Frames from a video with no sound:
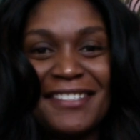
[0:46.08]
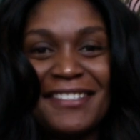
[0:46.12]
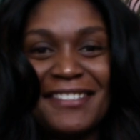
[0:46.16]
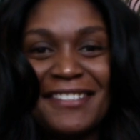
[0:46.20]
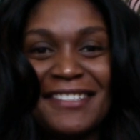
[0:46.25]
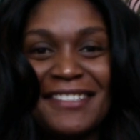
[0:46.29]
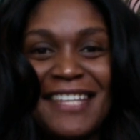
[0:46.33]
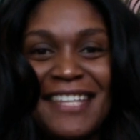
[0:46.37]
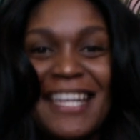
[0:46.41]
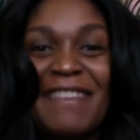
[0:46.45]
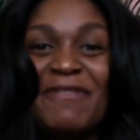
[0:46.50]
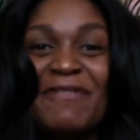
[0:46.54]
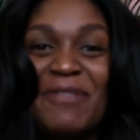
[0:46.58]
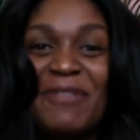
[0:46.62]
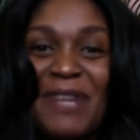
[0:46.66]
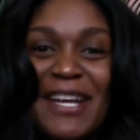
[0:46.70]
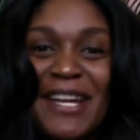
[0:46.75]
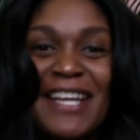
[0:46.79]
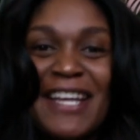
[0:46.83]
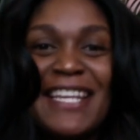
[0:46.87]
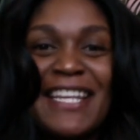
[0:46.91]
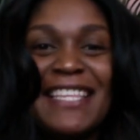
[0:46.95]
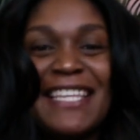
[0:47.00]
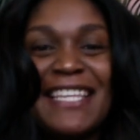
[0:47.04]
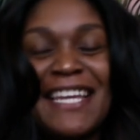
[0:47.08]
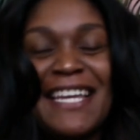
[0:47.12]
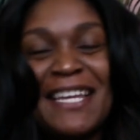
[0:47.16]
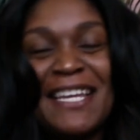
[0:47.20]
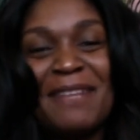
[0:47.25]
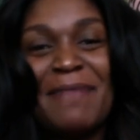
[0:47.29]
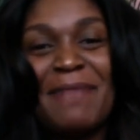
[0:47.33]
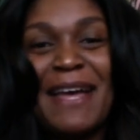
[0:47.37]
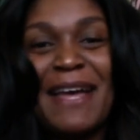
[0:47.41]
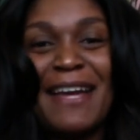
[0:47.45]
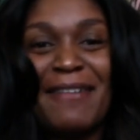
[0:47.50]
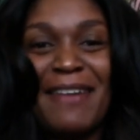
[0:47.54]
And if you hear anything in
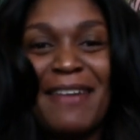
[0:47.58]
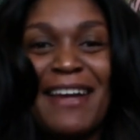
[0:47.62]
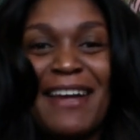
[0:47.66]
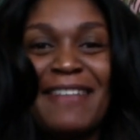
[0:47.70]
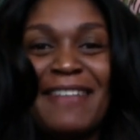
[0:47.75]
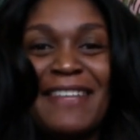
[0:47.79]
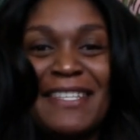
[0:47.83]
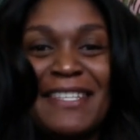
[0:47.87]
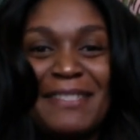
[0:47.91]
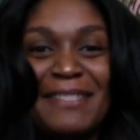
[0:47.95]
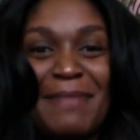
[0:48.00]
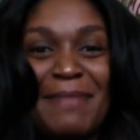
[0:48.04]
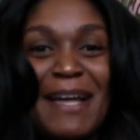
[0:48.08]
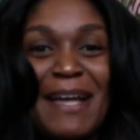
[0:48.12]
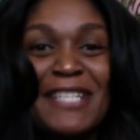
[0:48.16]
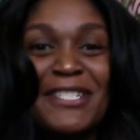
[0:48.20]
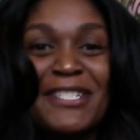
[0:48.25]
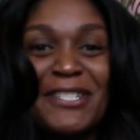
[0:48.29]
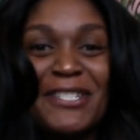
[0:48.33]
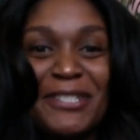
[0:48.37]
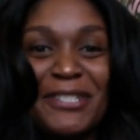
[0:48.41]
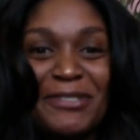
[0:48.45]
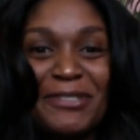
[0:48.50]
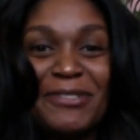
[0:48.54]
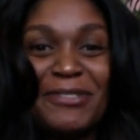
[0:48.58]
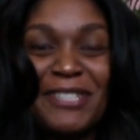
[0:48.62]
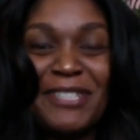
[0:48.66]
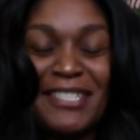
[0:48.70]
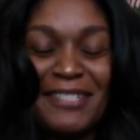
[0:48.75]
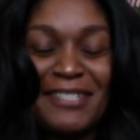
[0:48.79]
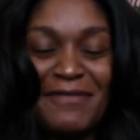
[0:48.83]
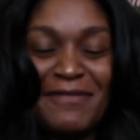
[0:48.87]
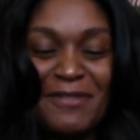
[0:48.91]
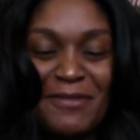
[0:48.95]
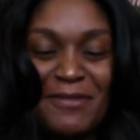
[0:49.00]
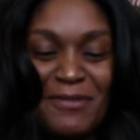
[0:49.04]
the background, that's my children,
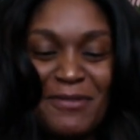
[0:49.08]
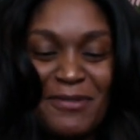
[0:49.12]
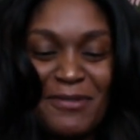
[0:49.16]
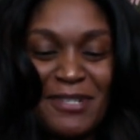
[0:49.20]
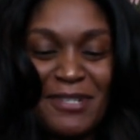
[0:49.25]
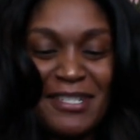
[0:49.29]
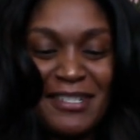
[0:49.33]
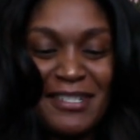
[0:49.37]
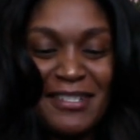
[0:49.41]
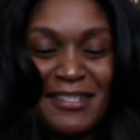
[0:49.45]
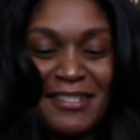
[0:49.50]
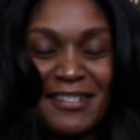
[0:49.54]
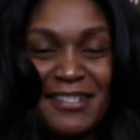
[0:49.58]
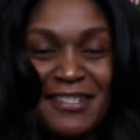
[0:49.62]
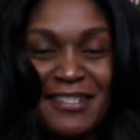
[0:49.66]
of course.